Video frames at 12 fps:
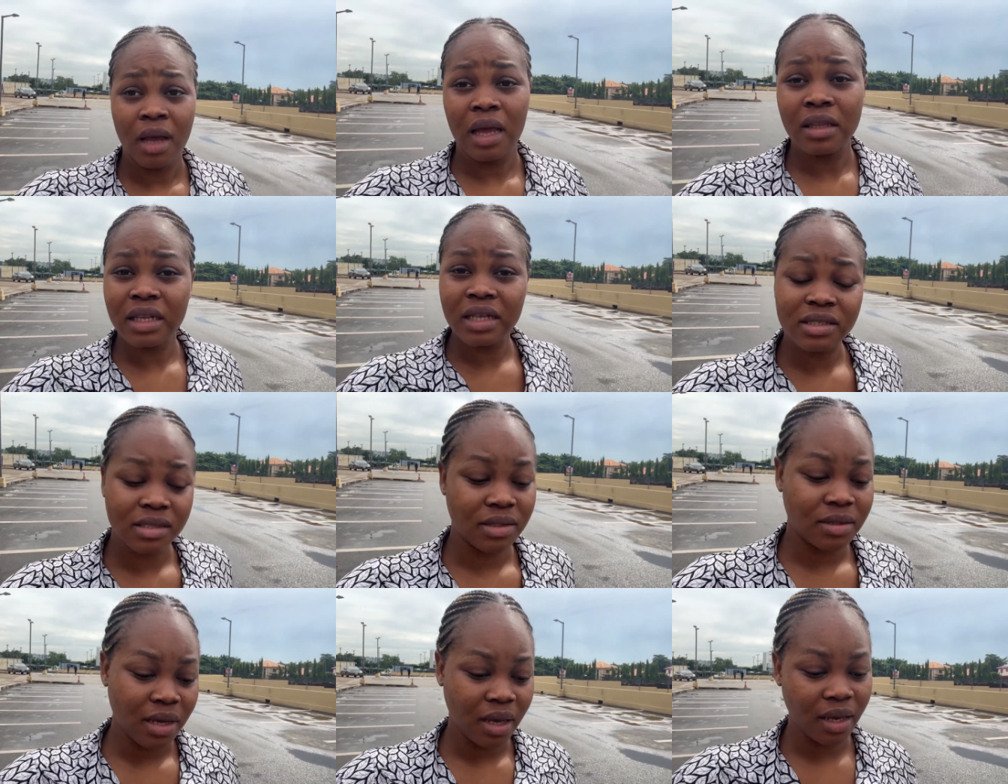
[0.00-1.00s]
and that
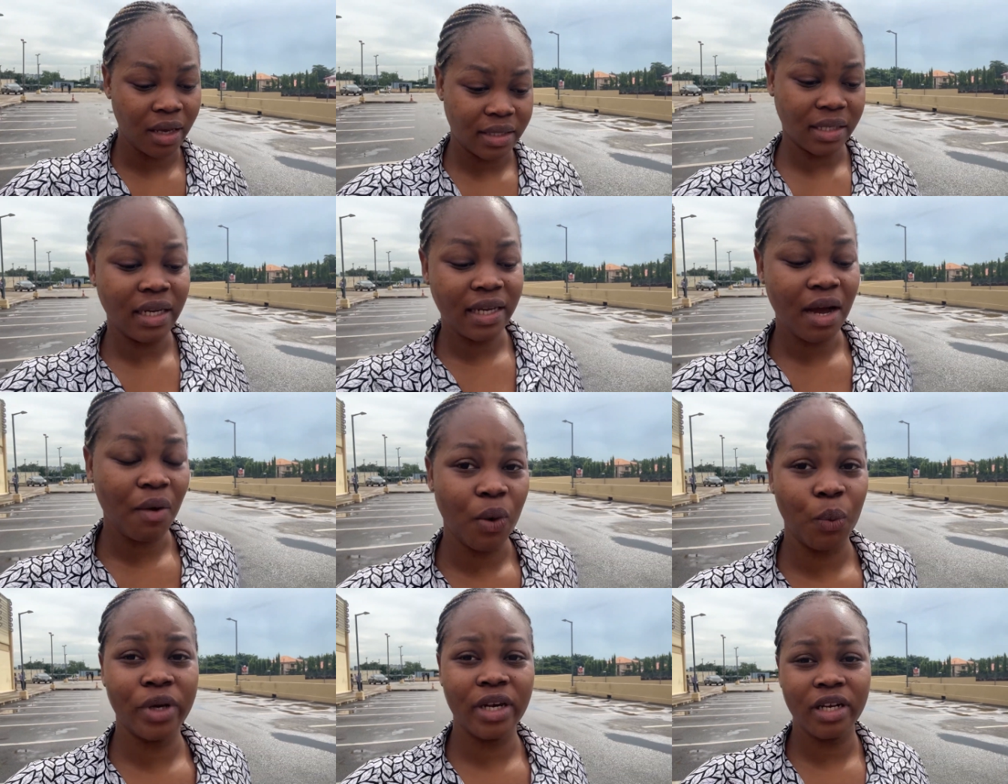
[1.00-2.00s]
is exactly how i
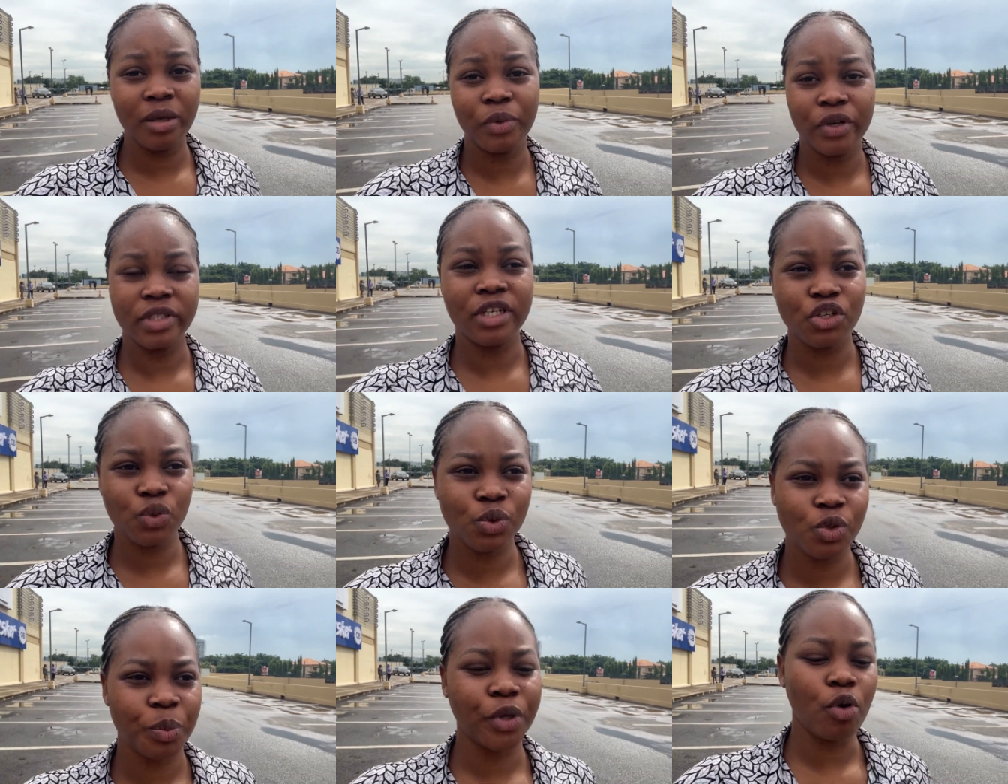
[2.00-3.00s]
wanted it because i just
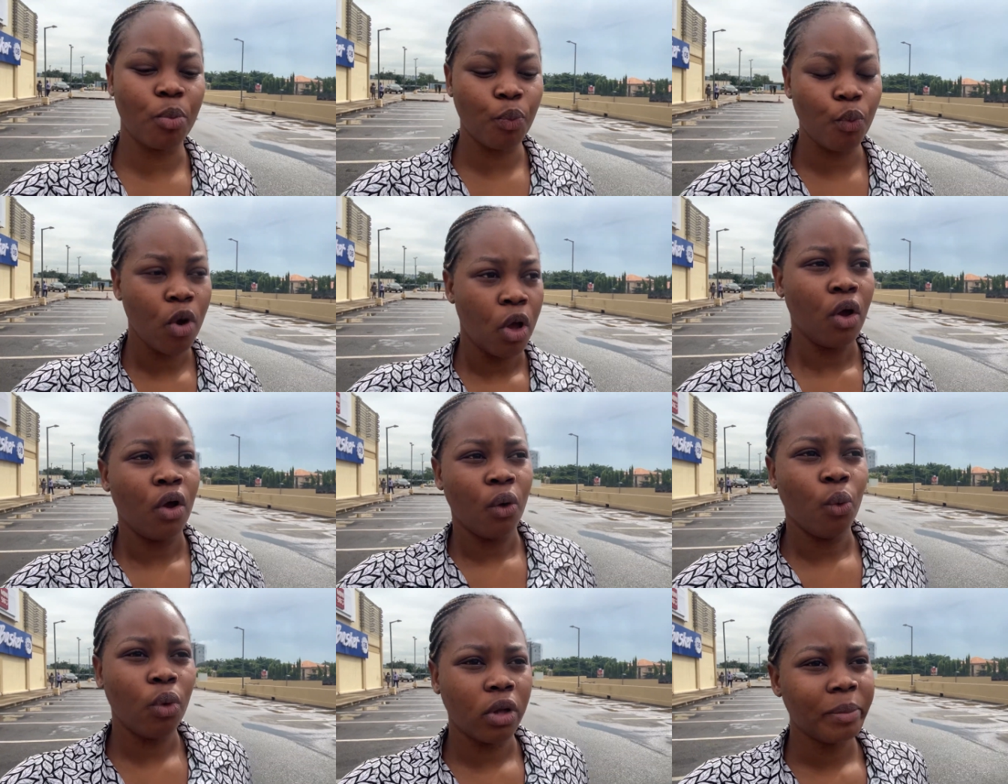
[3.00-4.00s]
want to pick up
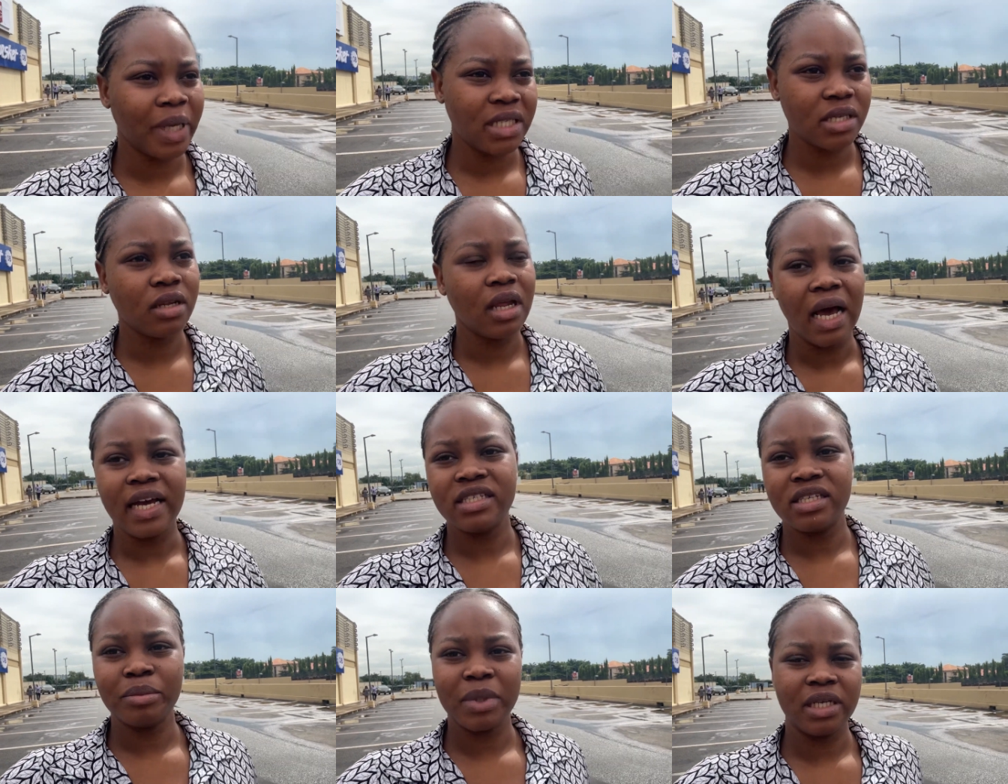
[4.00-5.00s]
one particular
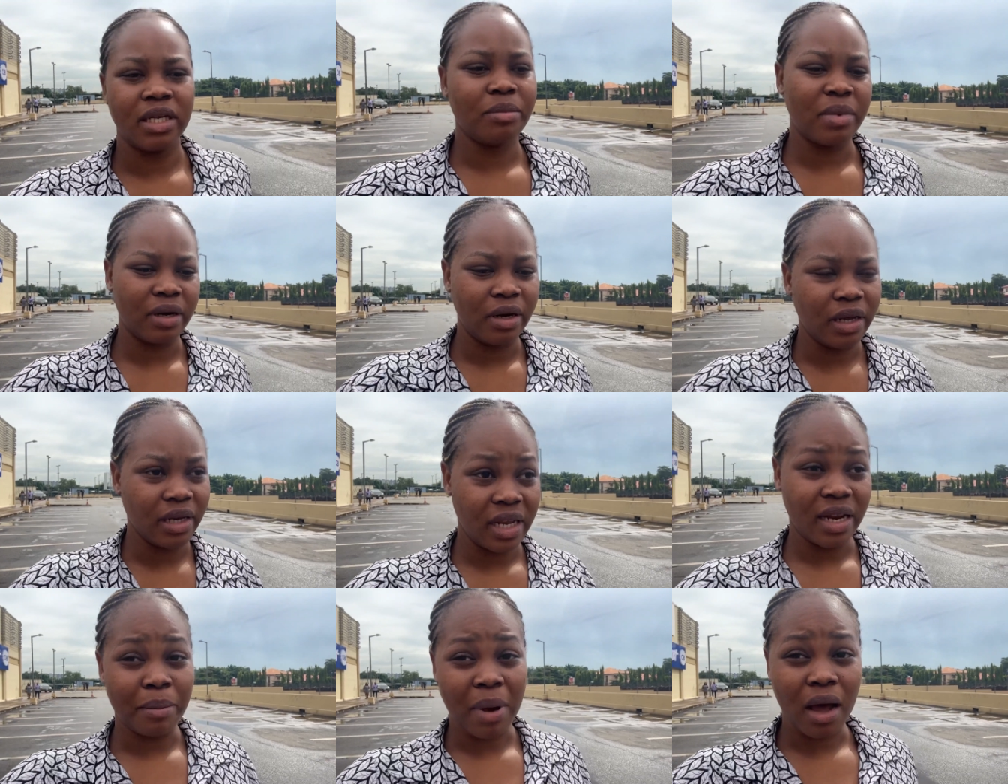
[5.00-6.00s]
item and then and,
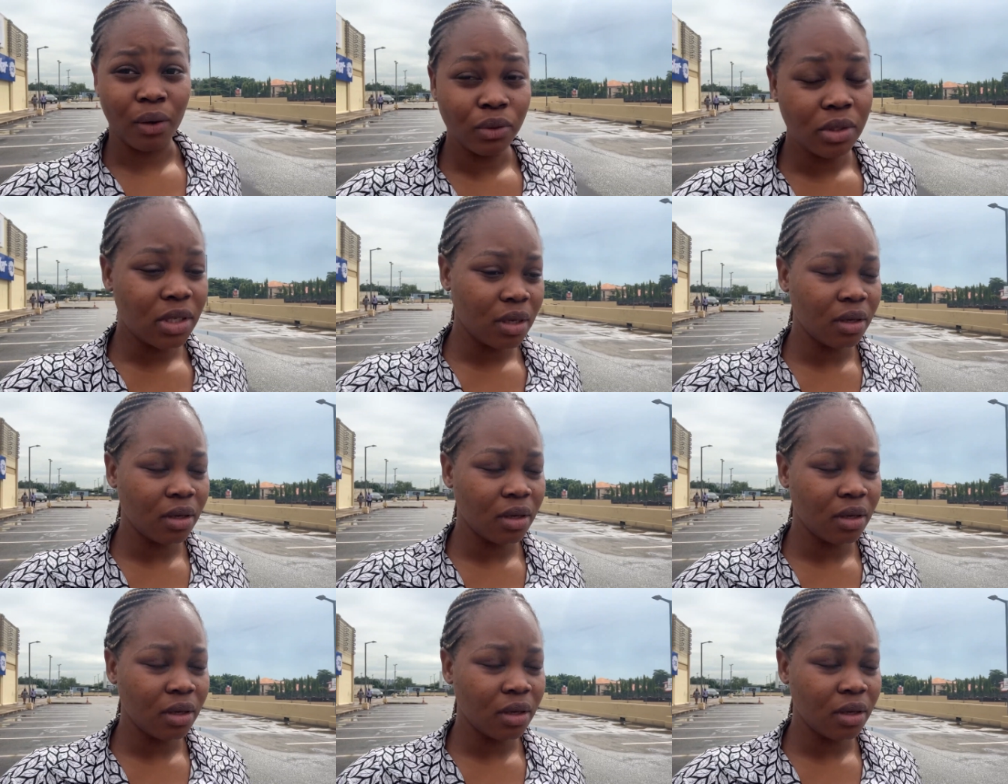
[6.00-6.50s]
then i'm out